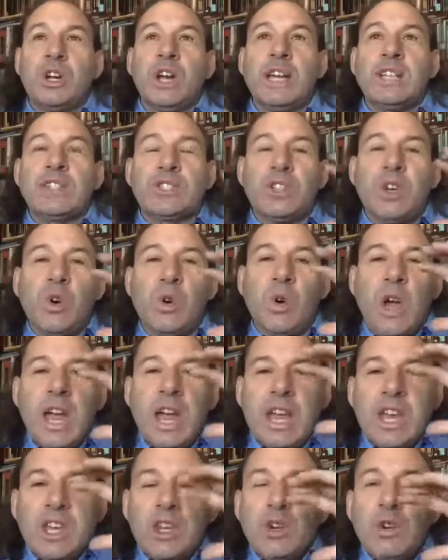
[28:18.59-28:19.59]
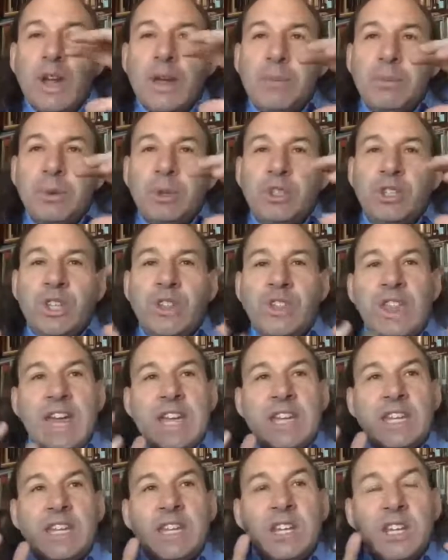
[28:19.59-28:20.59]
And so you're able to
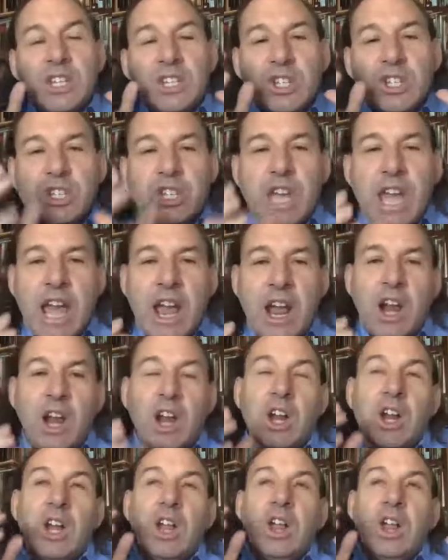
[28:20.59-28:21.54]
then share